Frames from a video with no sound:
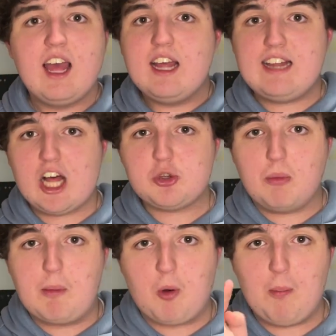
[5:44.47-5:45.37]
That's why
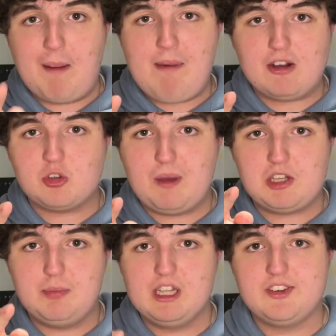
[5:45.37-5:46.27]
we brought back backwards
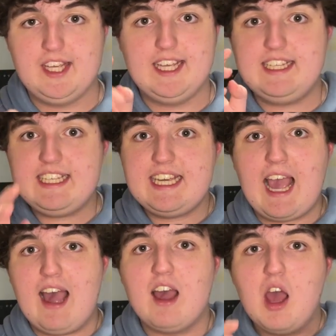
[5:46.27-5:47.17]
compatibility.
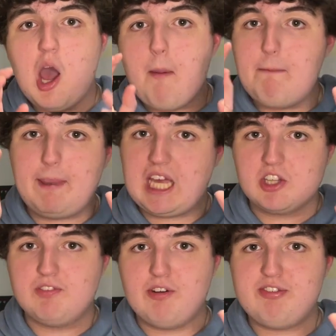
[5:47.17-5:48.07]
Yeah, because
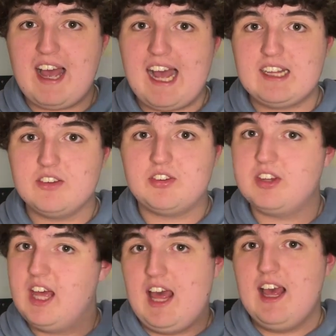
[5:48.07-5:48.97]
of the fans.
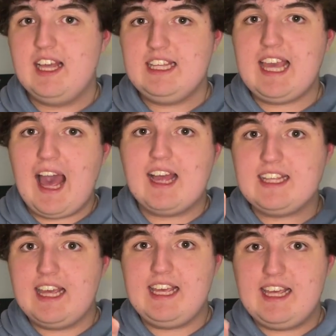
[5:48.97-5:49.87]

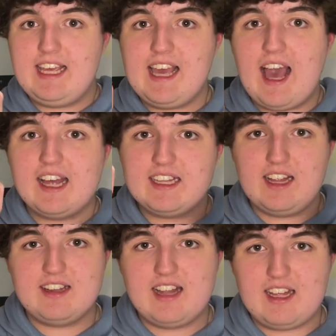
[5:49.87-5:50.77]

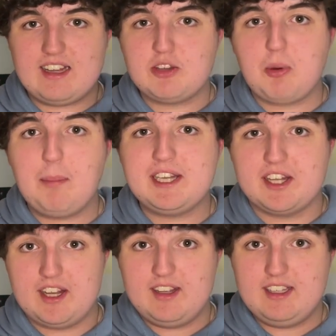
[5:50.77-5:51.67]
That's why we did
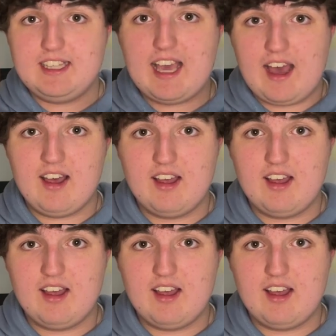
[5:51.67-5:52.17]
it. Yeah.